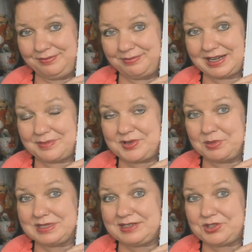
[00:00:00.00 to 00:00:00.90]
but I'm too
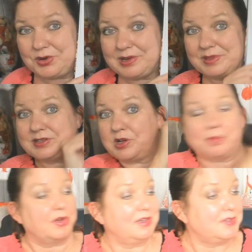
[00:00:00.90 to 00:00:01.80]
busy showing you this
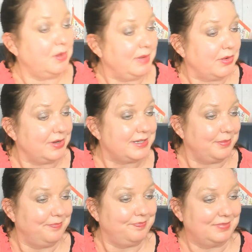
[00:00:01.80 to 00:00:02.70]
cookbook, so I'm not going to.
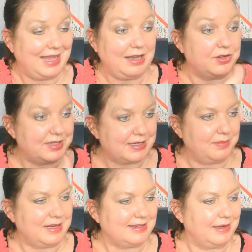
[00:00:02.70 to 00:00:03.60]
That looks
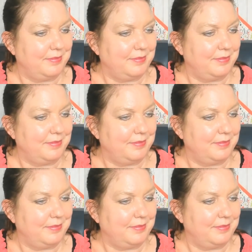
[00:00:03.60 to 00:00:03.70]
amazing.